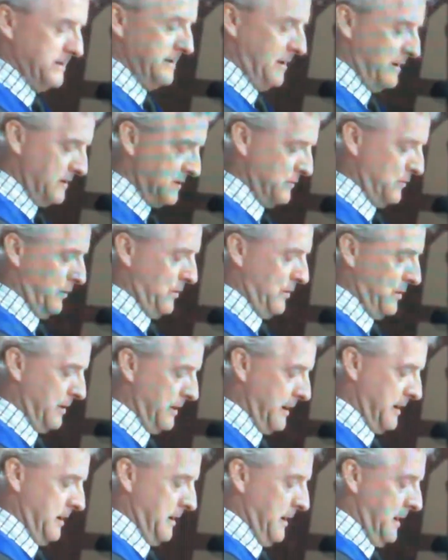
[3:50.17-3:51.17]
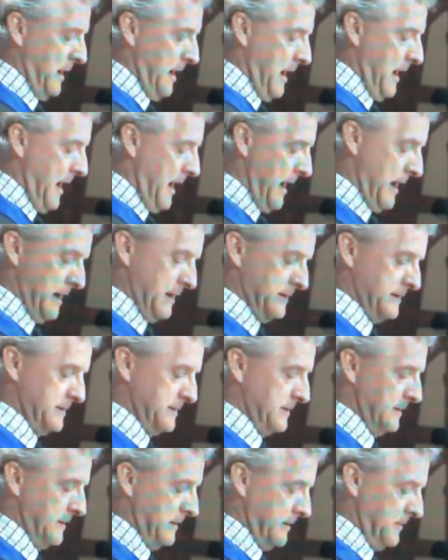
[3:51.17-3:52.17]
Young's work
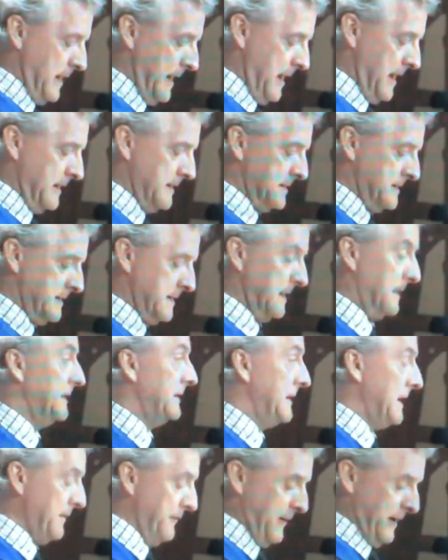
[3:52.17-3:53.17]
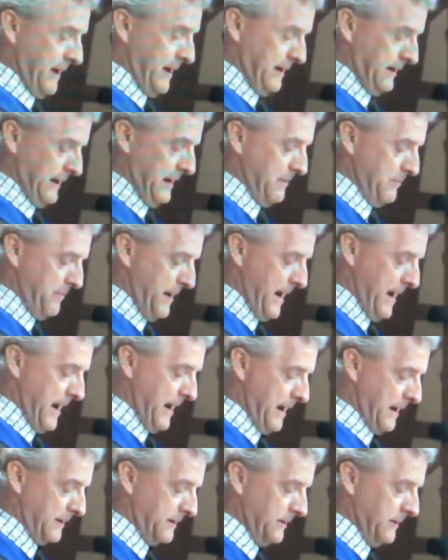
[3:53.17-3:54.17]
has had significant
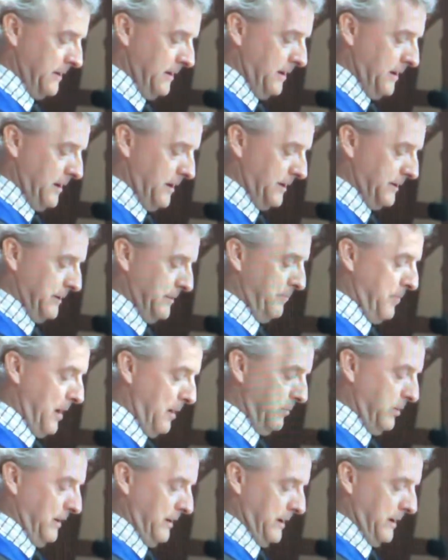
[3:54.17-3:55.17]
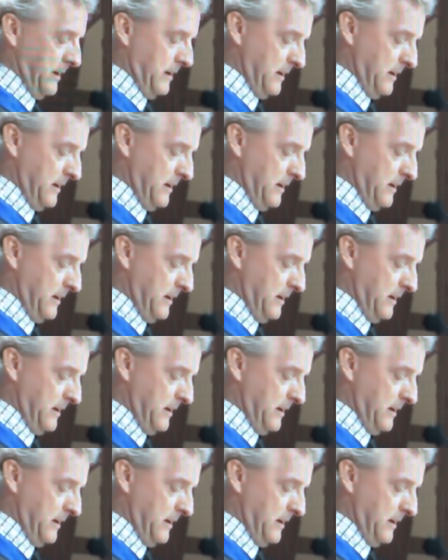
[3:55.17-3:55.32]
impact on the public